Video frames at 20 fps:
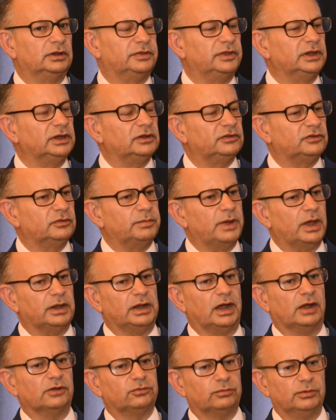the thing is
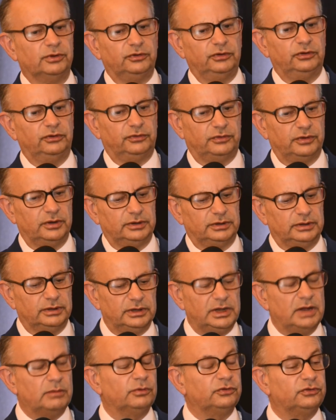about Auschwitz is
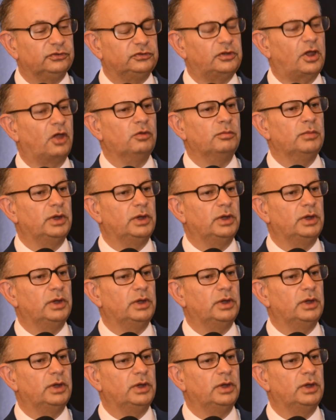that there were